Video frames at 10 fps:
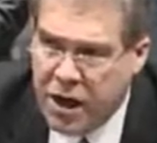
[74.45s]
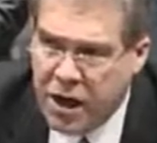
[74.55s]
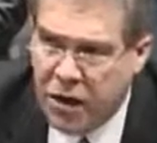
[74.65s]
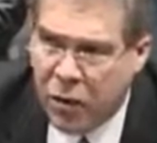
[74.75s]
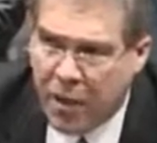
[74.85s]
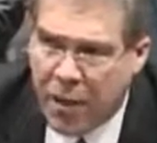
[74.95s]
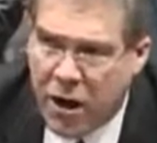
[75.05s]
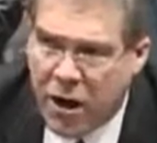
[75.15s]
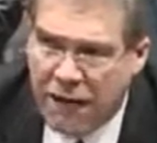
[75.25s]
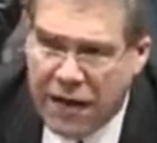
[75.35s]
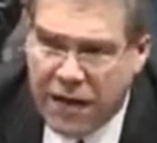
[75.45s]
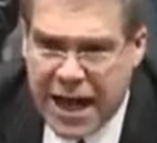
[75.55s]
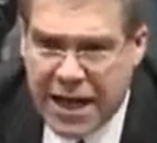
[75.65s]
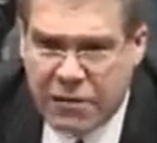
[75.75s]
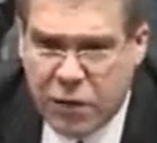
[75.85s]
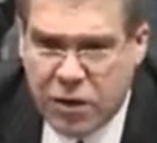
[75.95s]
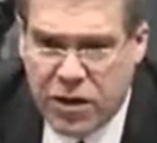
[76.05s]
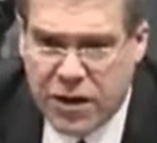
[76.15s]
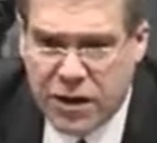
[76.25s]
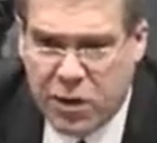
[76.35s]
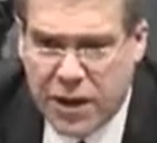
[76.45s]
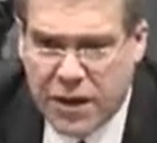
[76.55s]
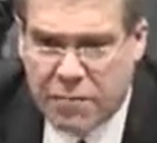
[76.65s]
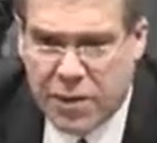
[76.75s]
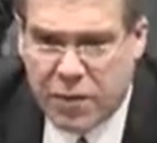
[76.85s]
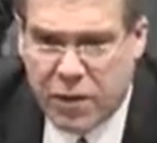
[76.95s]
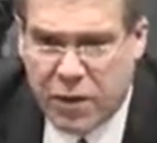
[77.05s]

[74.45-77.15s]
who were part of the task force, as well as people